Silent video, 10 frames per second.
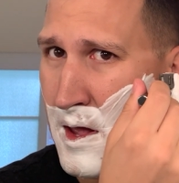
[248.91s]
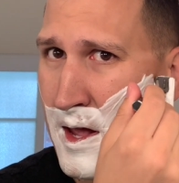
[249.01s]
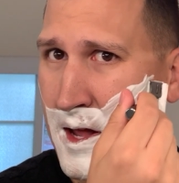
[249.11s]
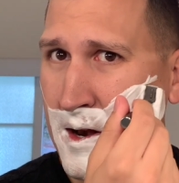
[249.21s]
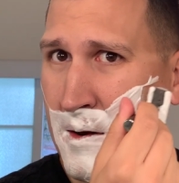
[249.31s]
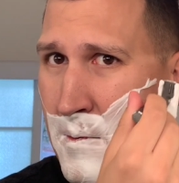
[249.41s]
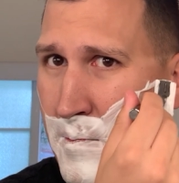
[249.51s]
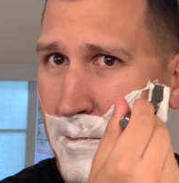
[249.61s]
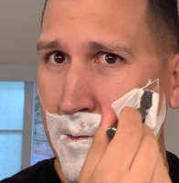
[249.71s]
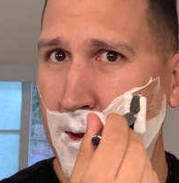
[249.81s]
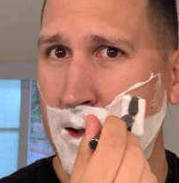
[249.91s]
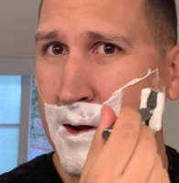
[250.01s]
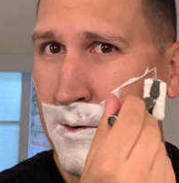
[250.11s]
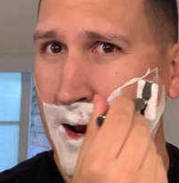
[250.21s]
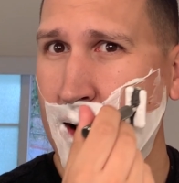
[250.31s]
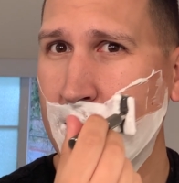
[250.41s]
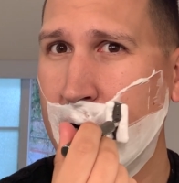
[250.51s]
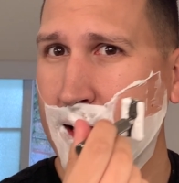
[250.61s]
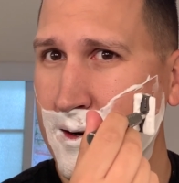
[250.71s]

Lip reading: And now that I